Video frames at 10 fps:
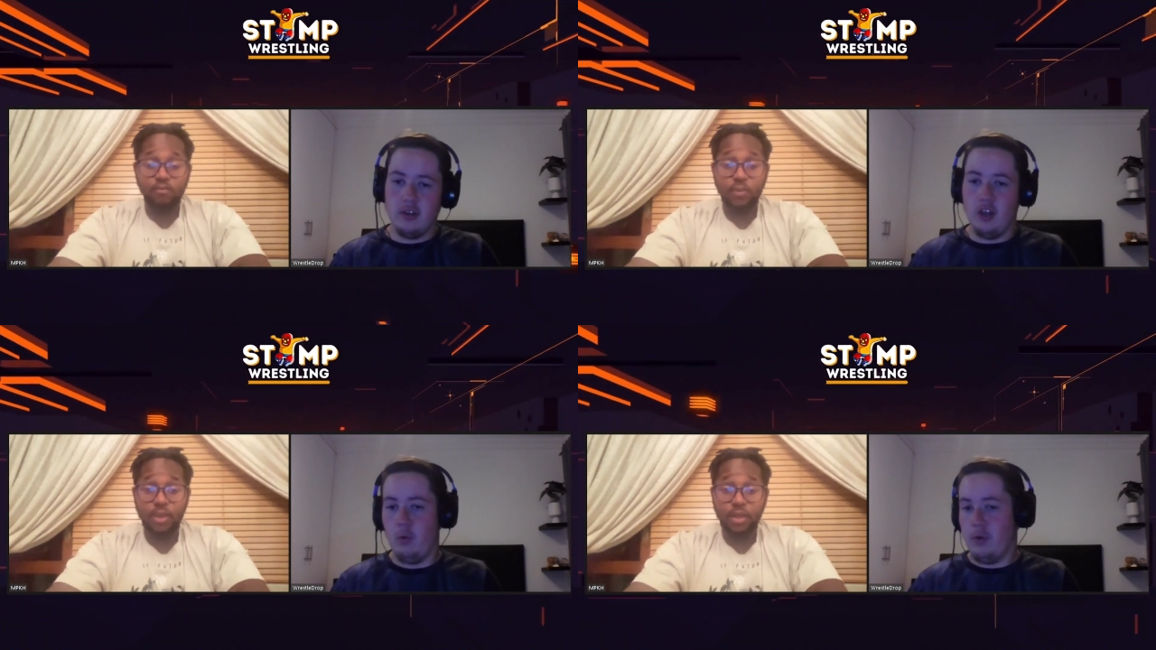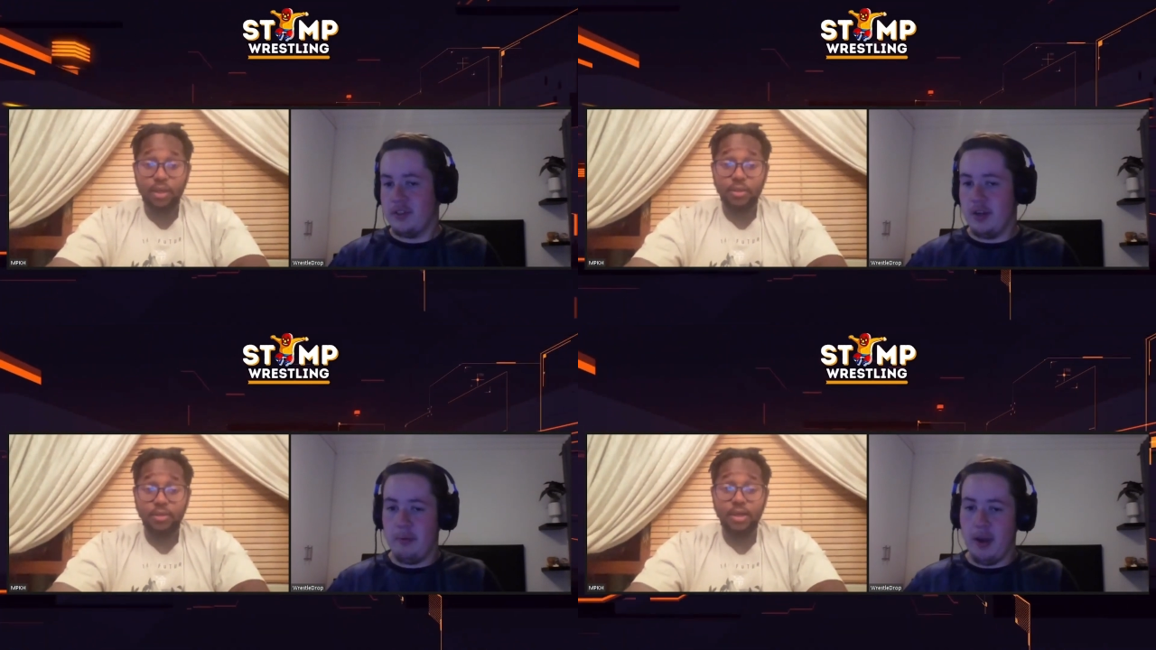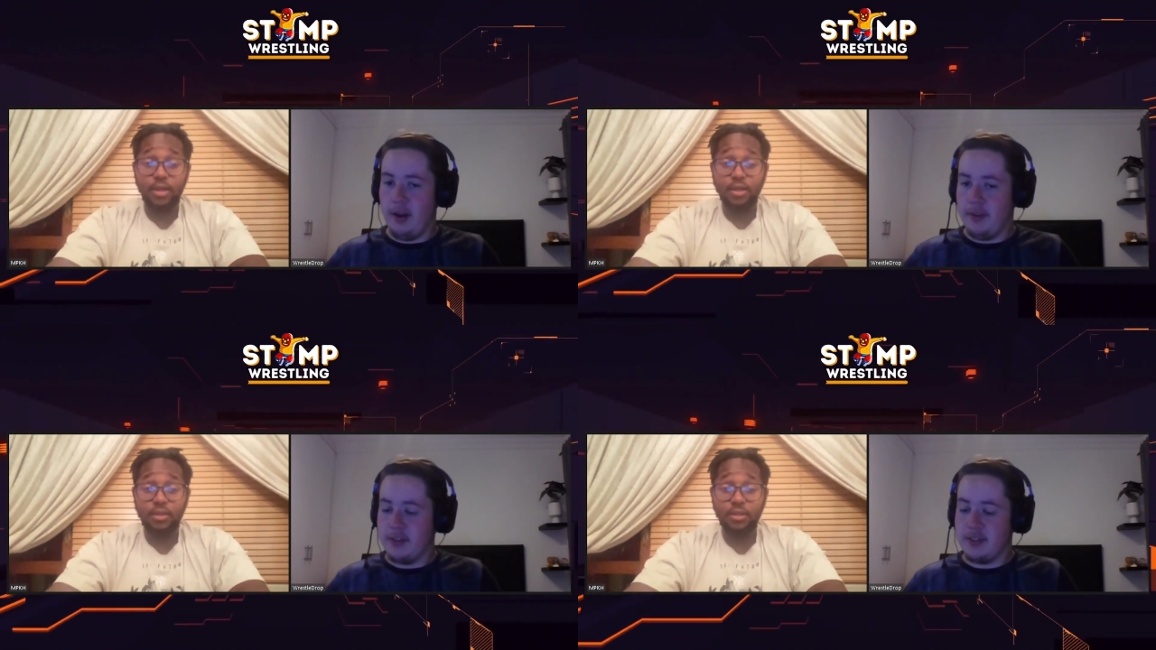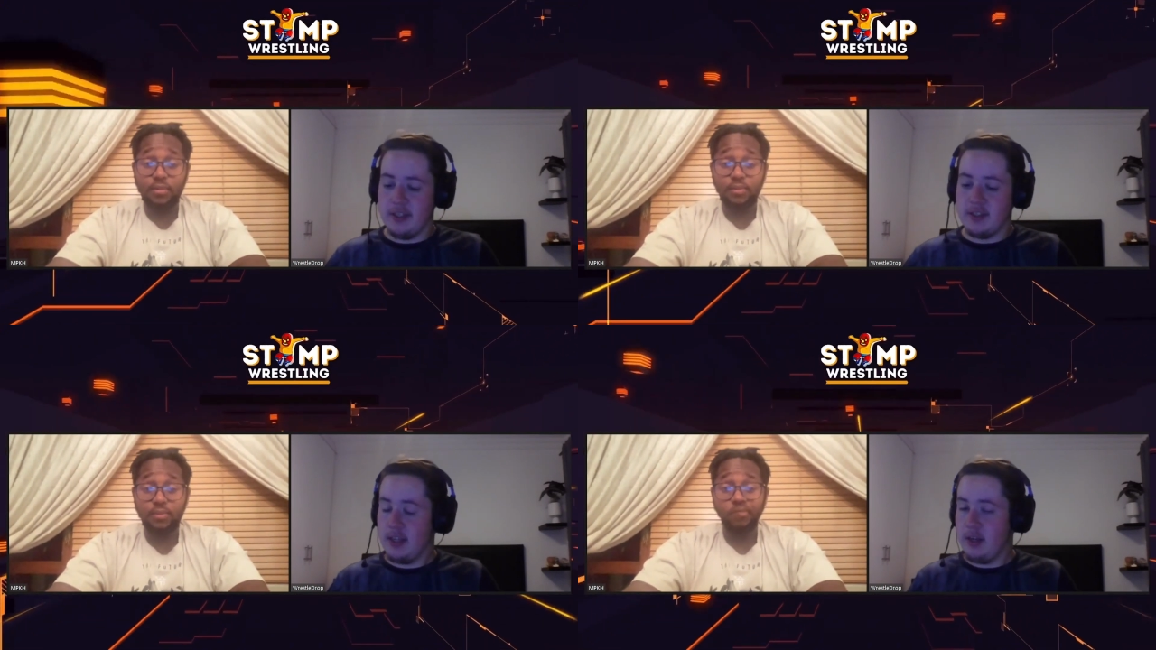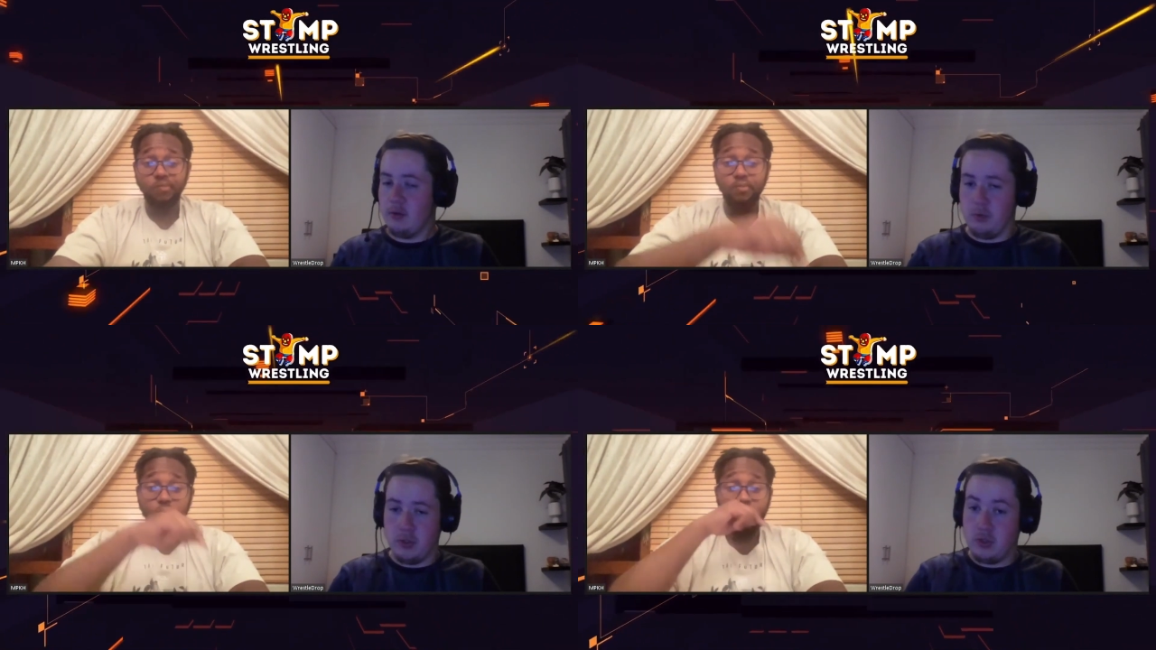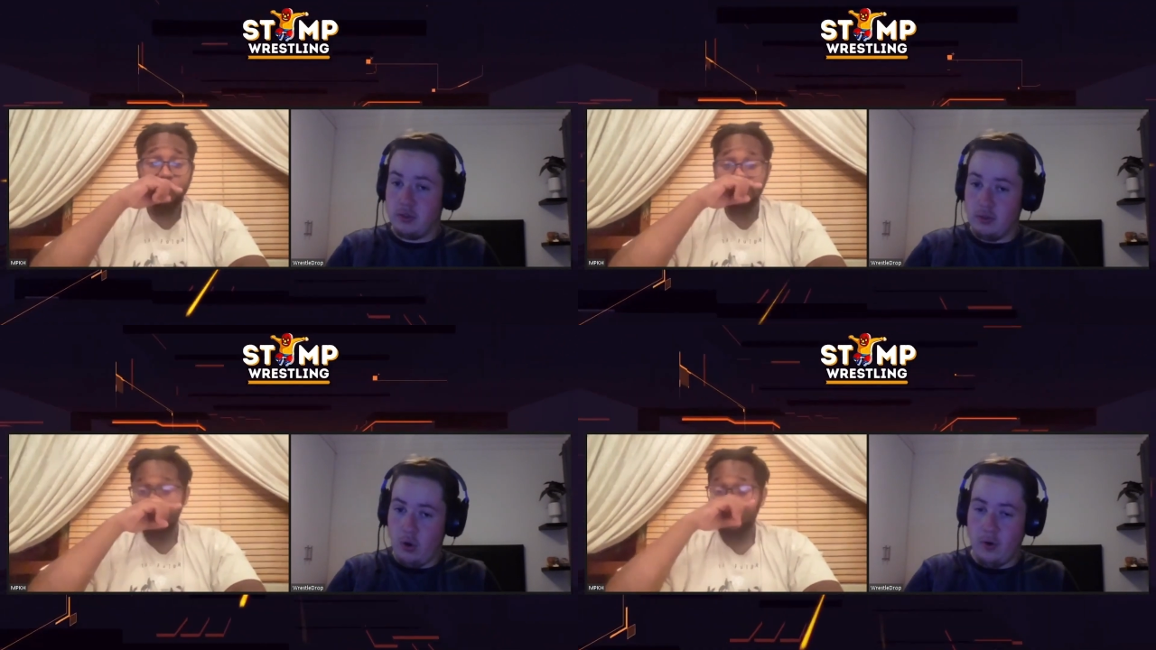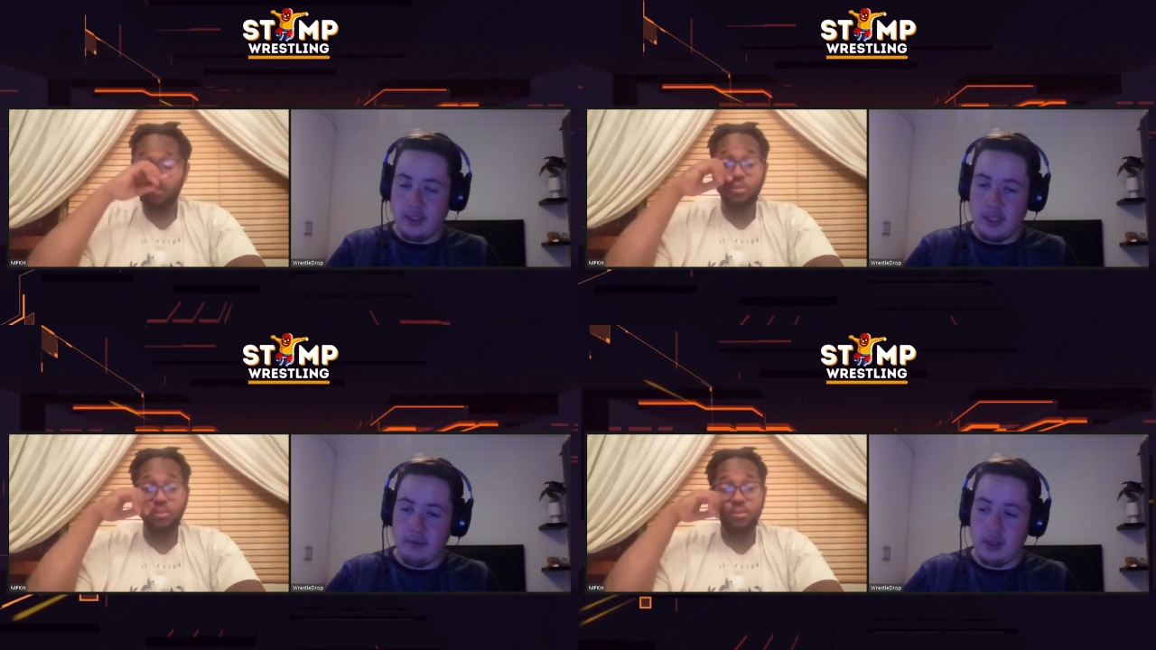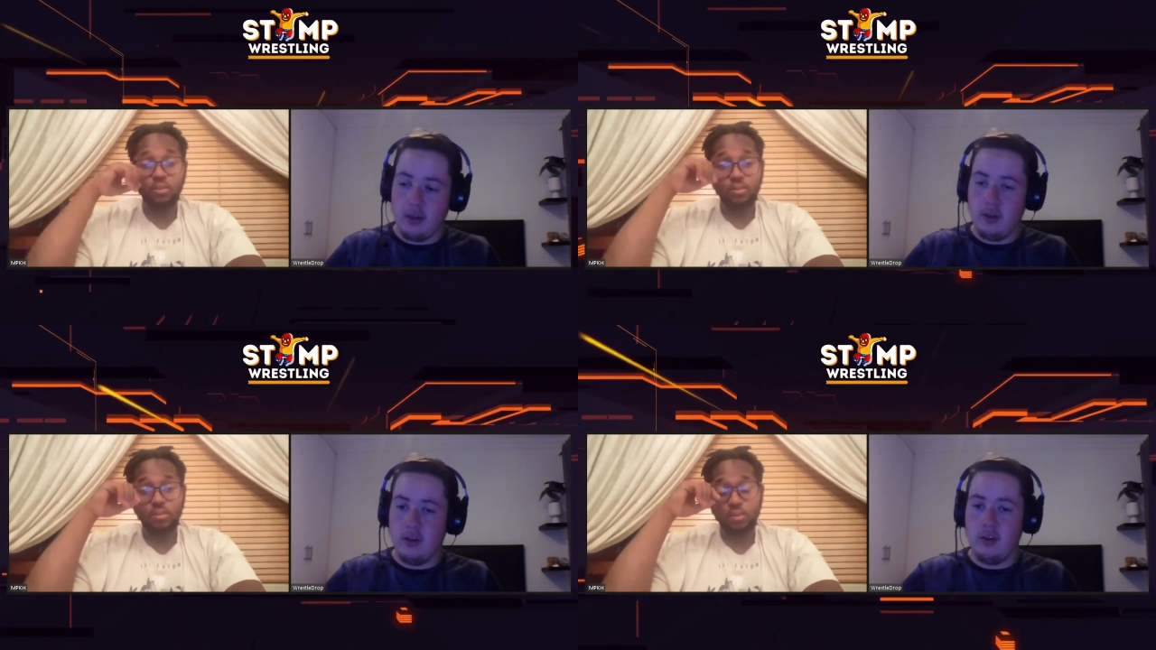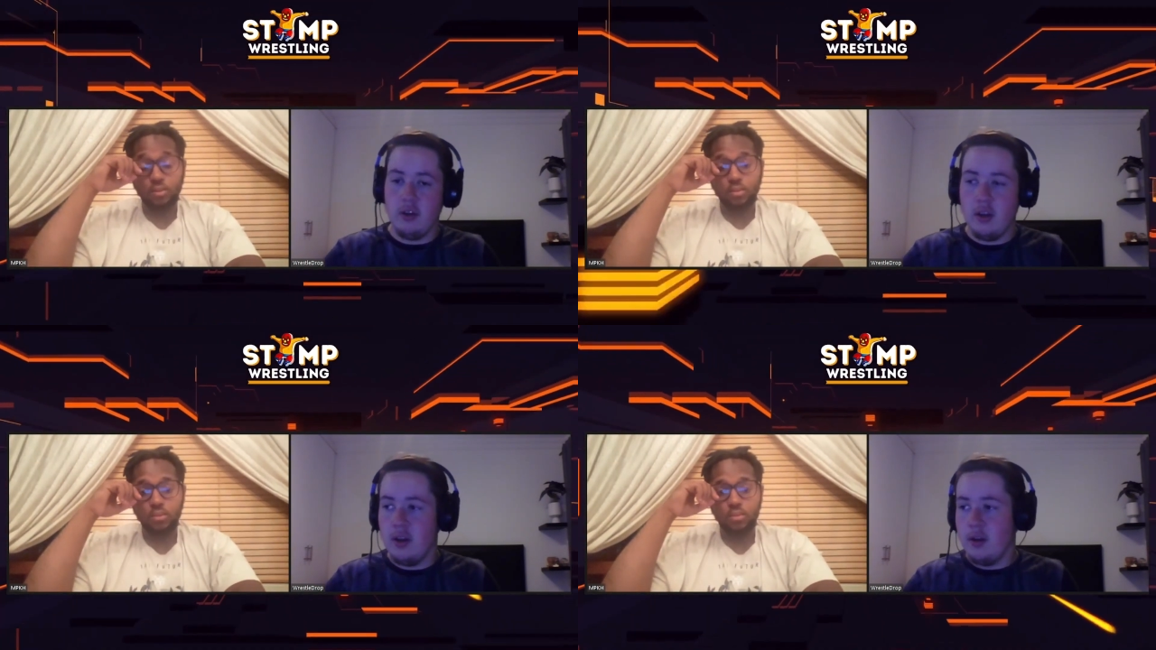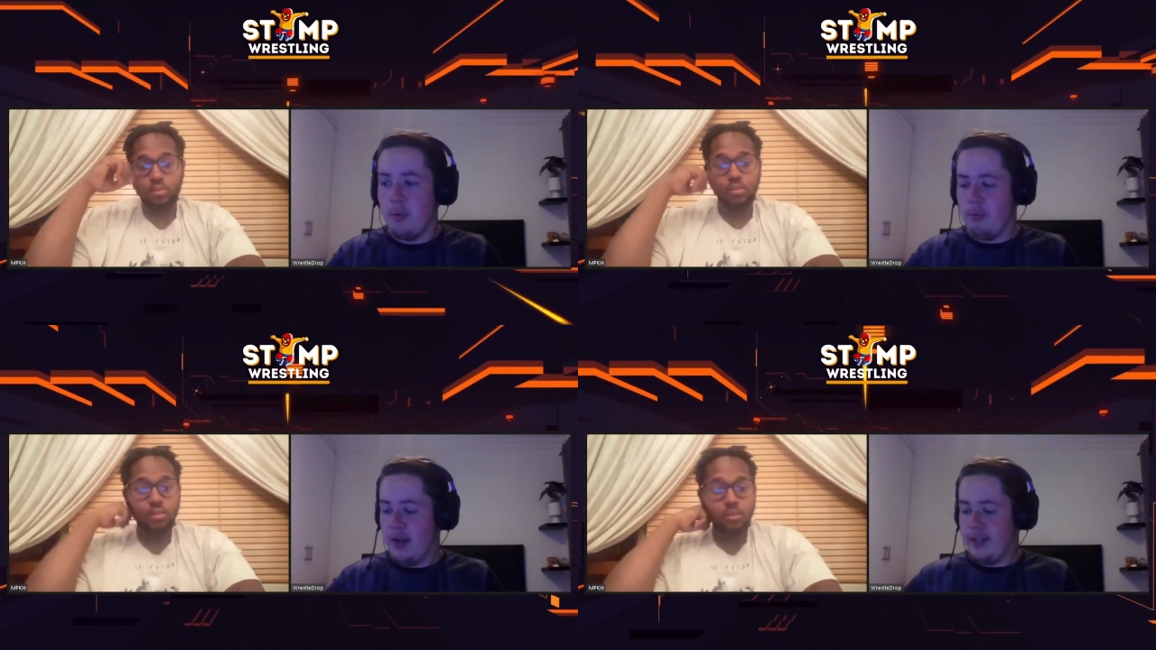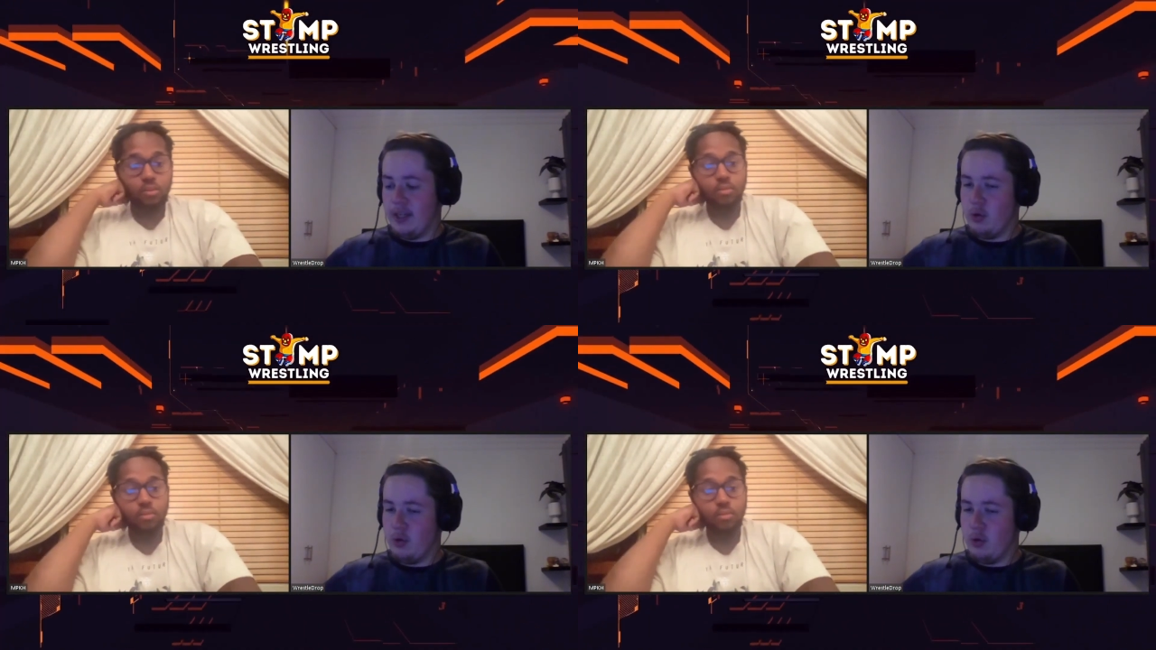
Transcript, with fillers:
Speaker 1: It wasn't yeah, a behind the scenes thing, it was on TV. But I think it